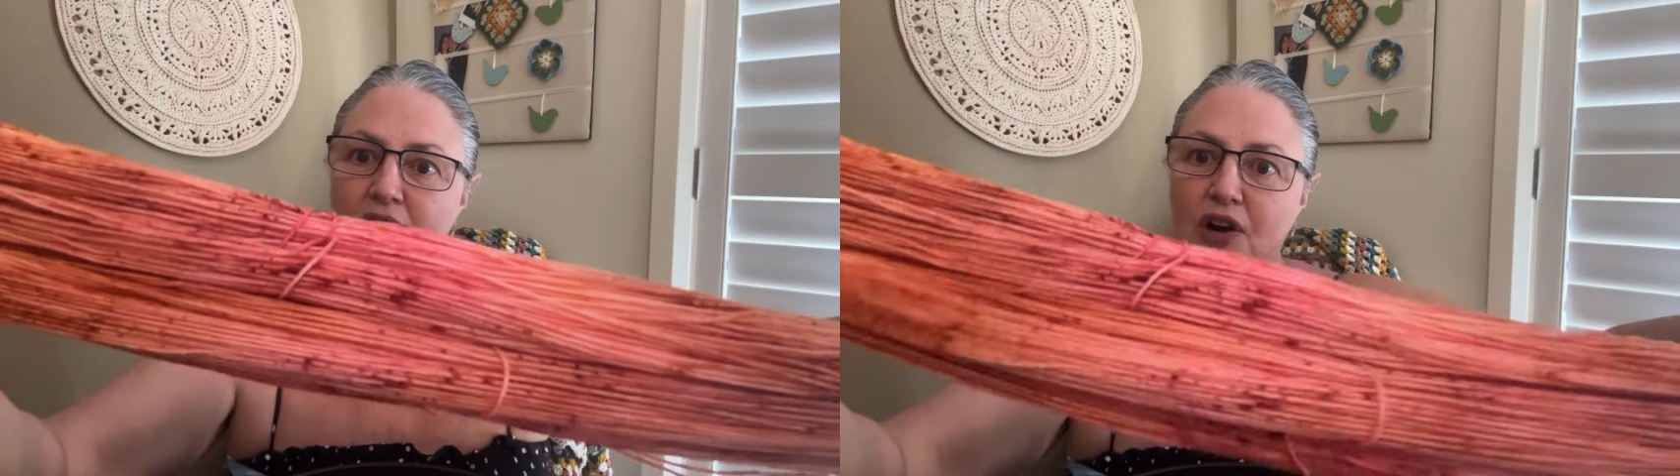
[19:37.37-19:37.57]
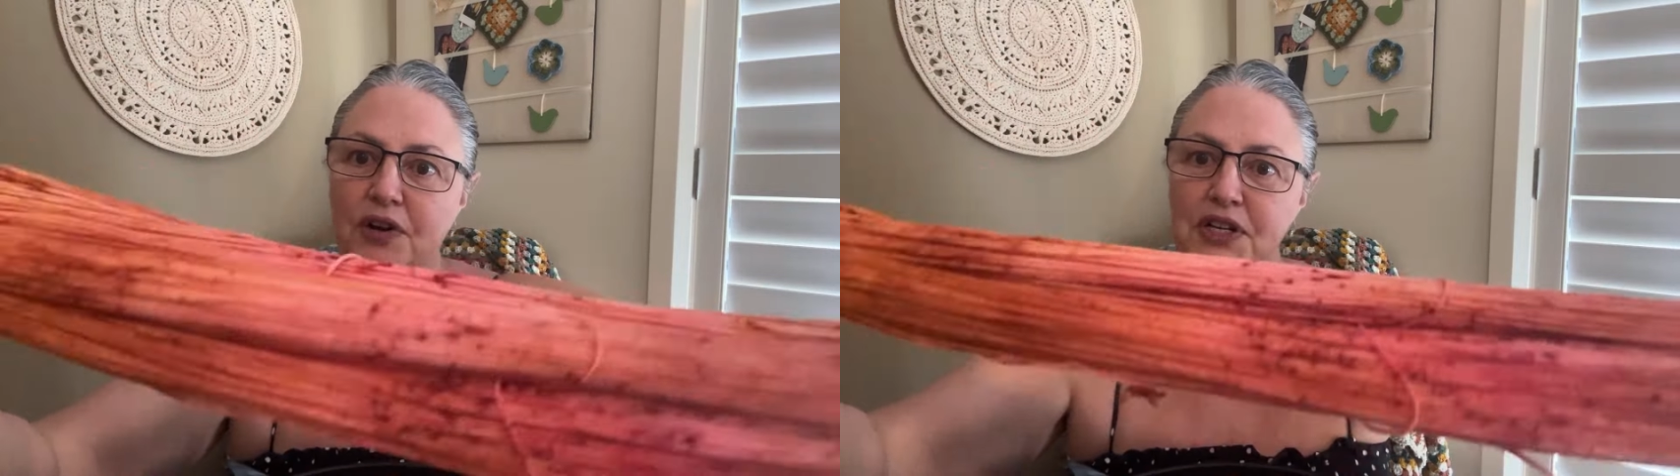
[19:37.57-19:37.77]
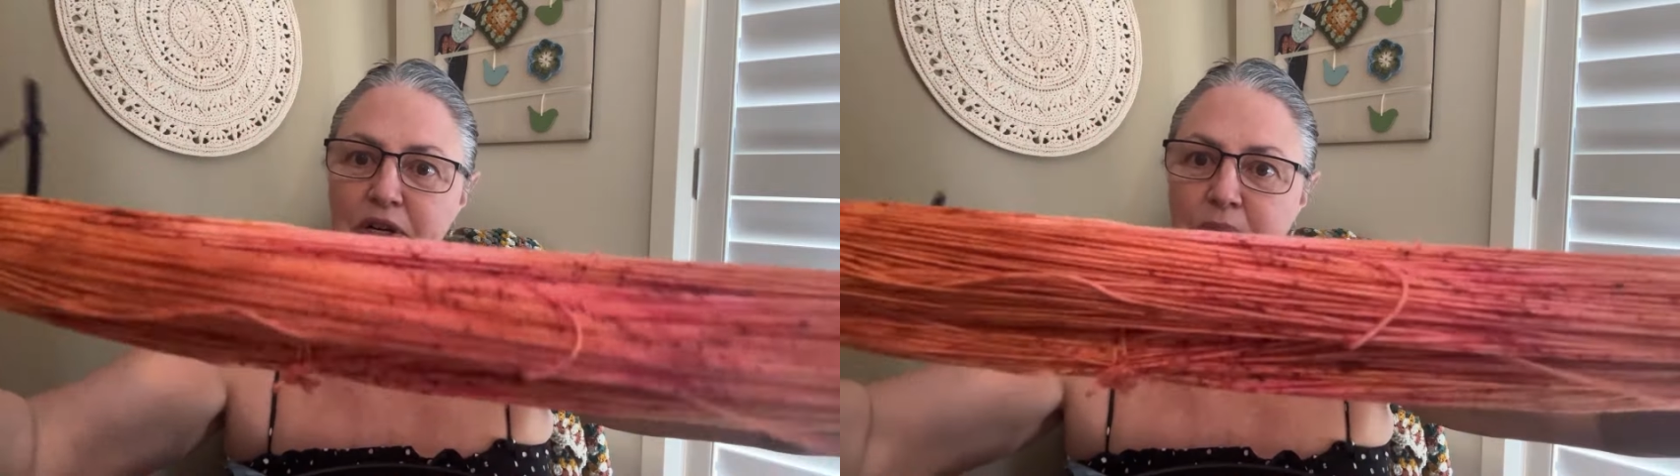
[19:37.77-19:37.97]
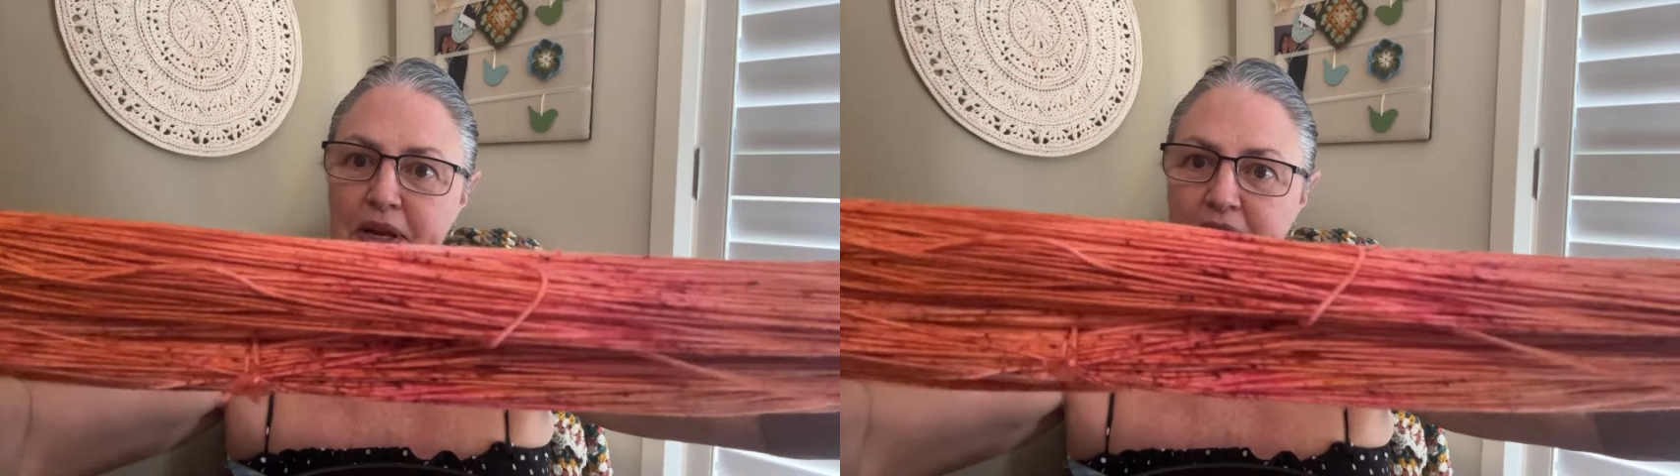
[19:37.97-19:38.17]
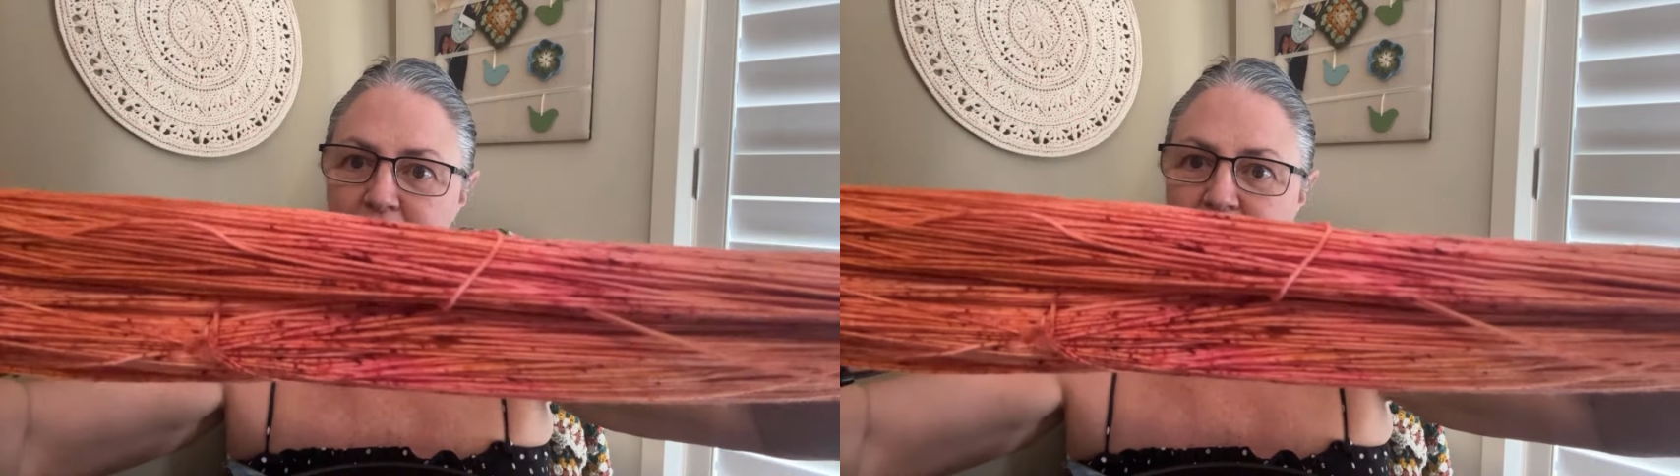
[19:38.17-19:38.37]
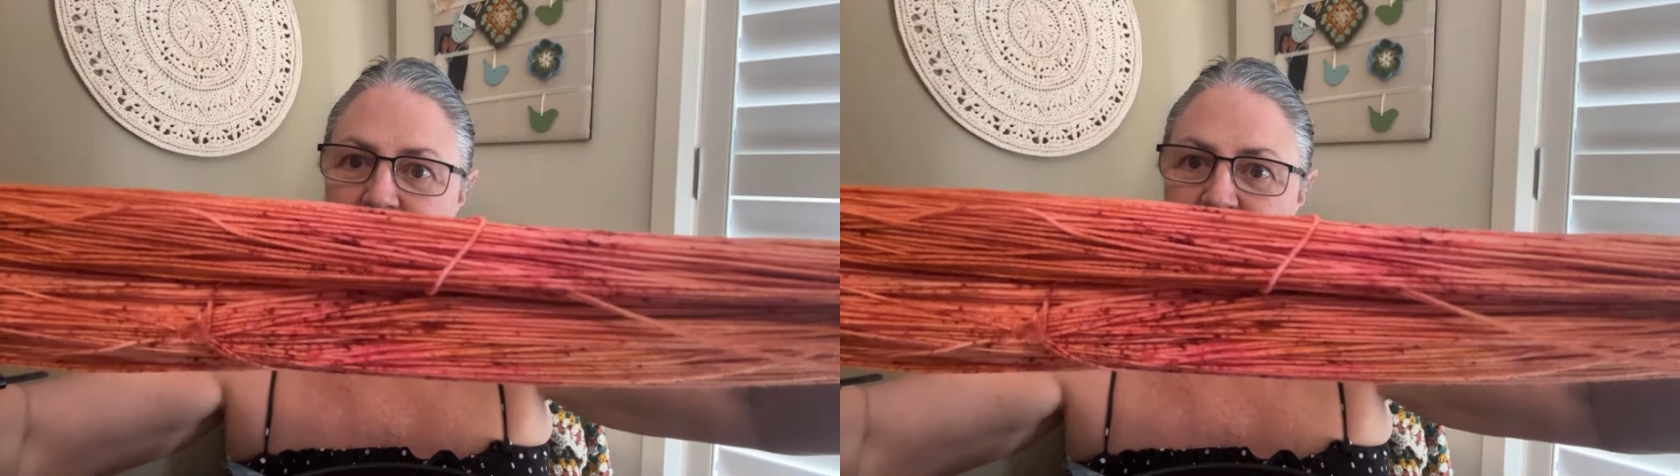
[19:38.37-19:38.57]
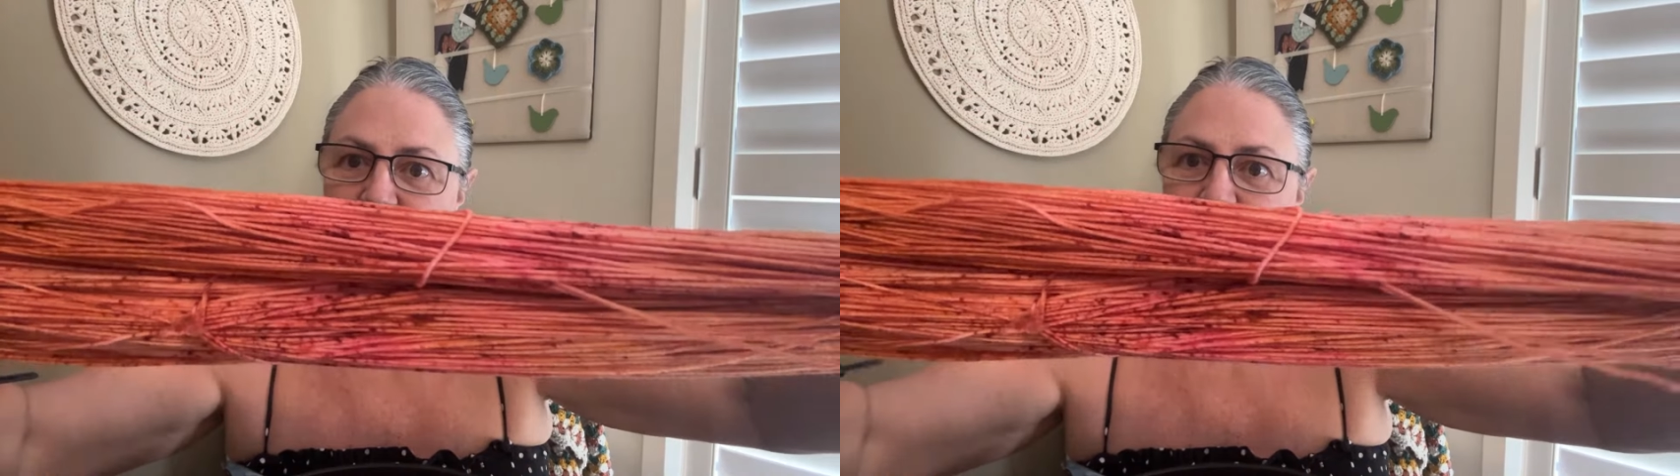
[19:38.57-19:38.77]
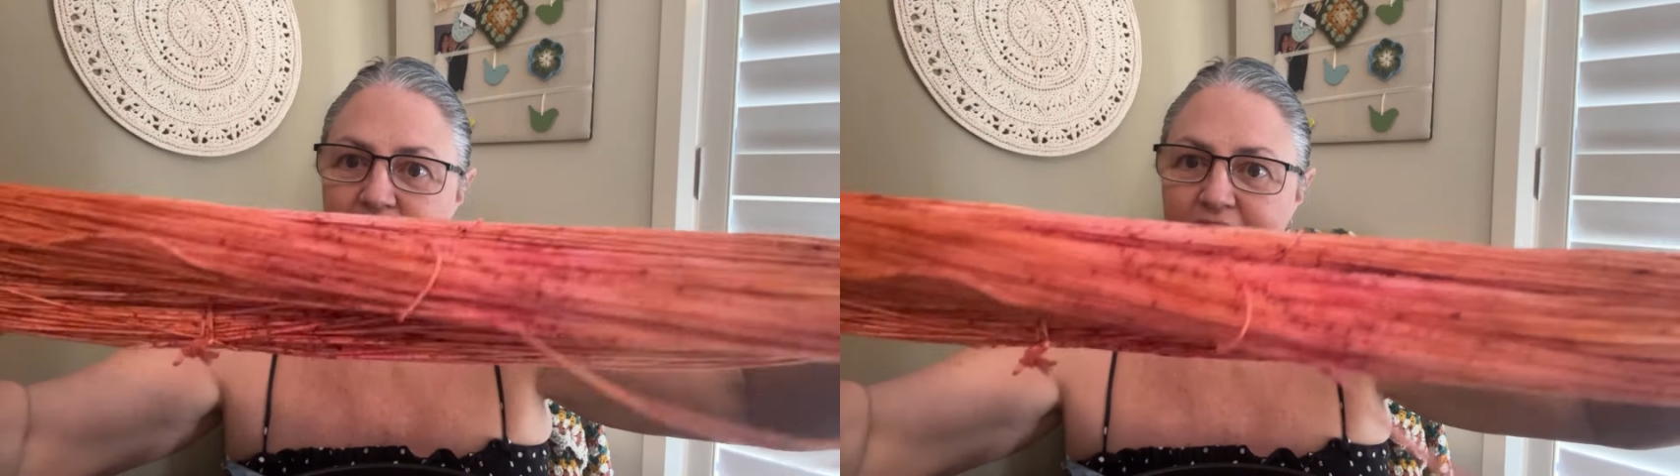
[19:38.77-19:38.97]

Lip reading: orange and pink again.